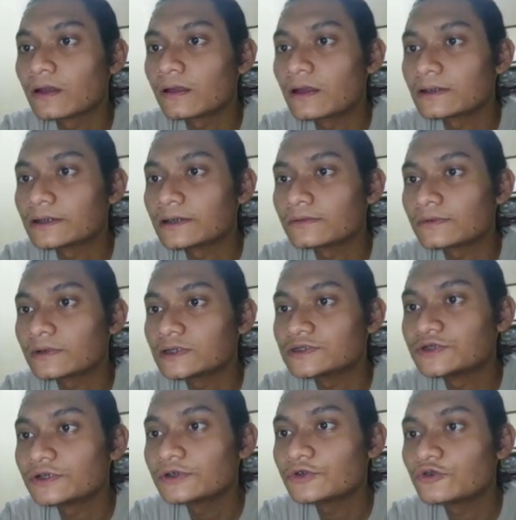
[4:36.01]
God and
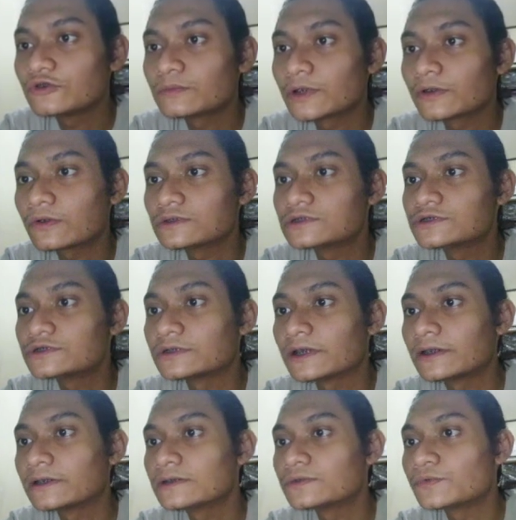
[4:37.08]
religion, human conscience
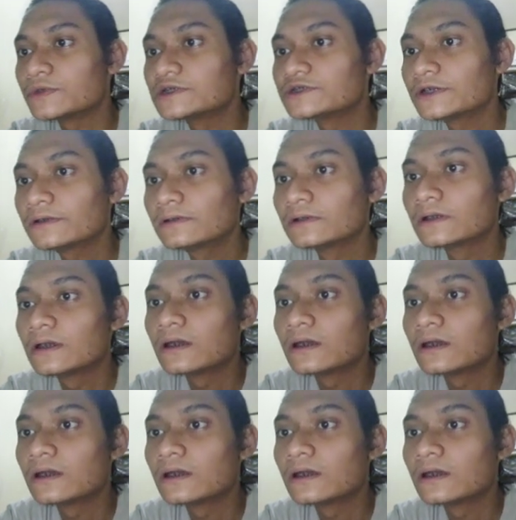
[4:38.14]
and intuition,